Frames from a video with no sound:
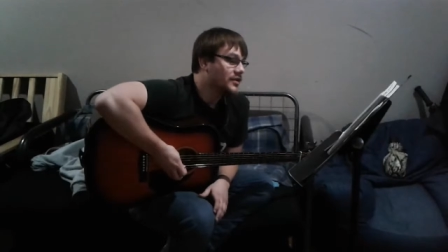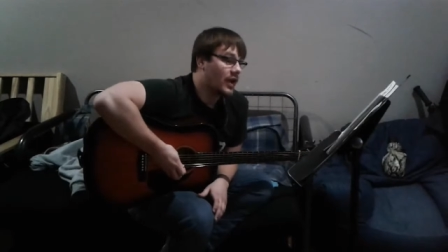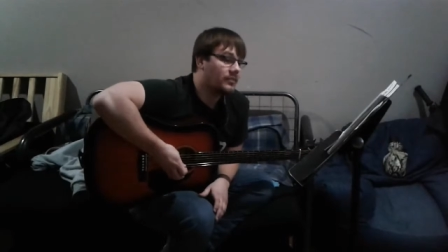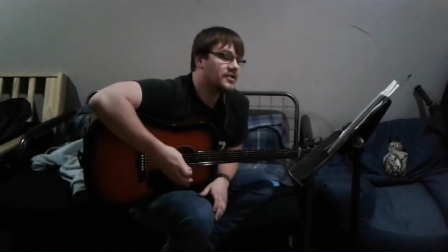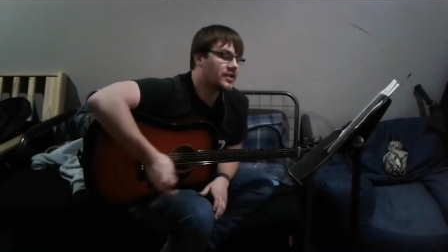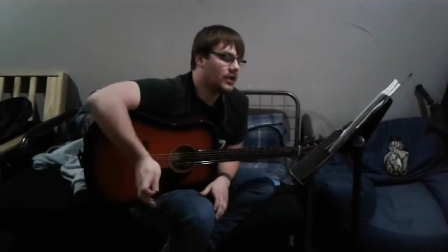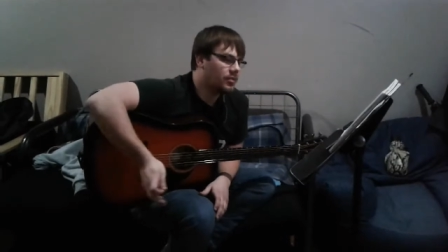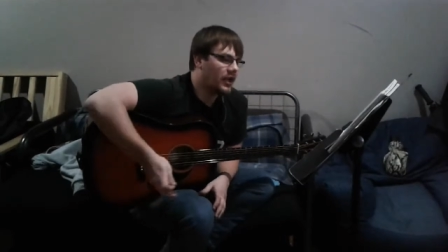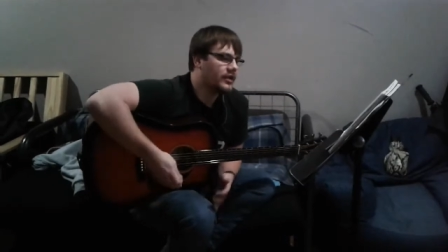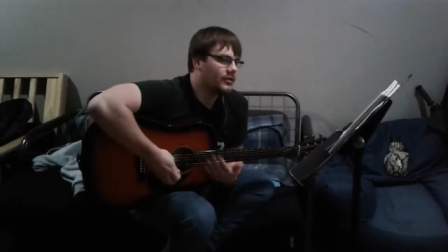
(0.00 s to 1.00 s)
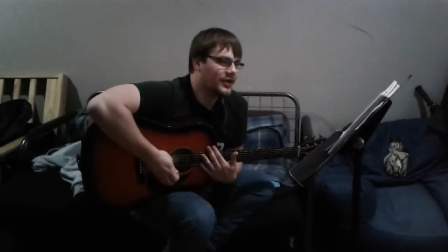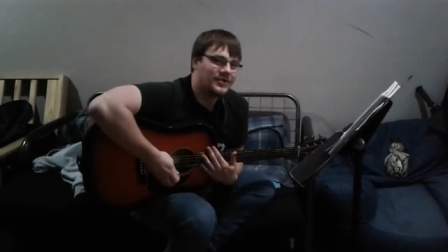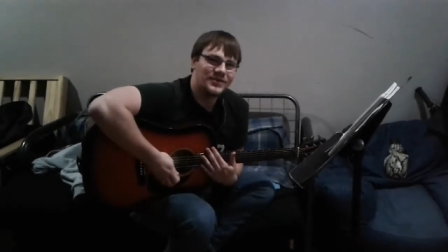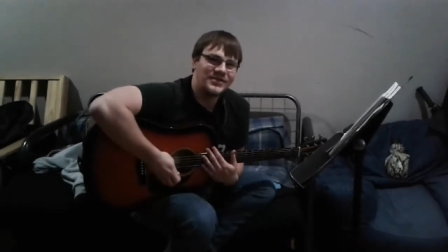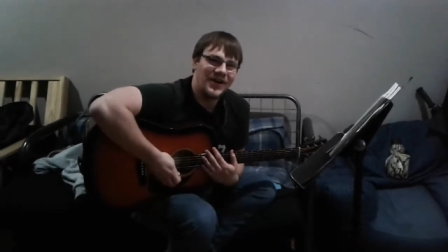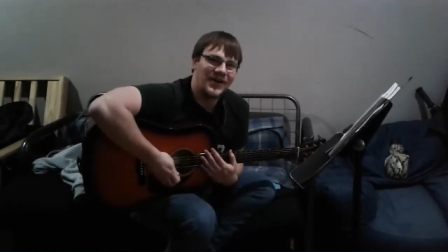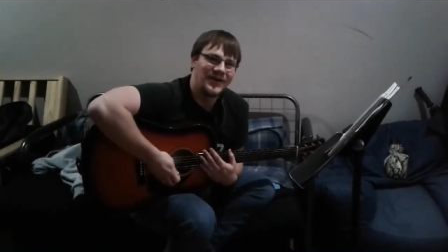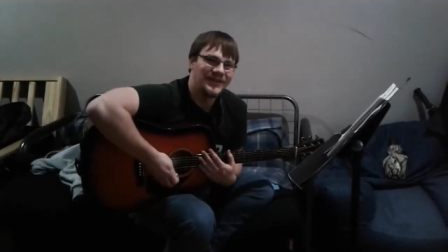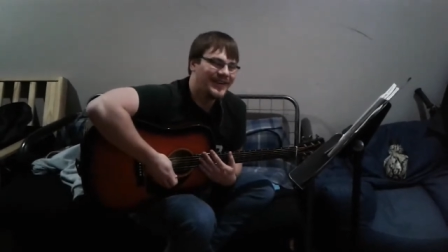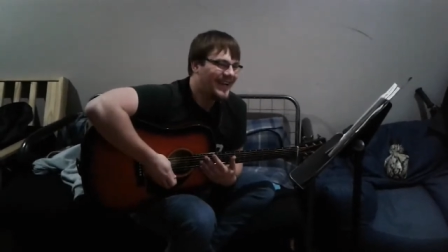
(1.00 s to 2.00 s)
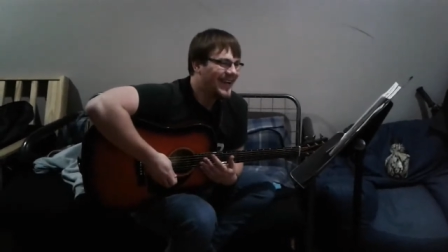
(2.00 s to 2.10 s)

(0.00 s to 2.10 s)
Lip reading: so I'm just gonna play the original song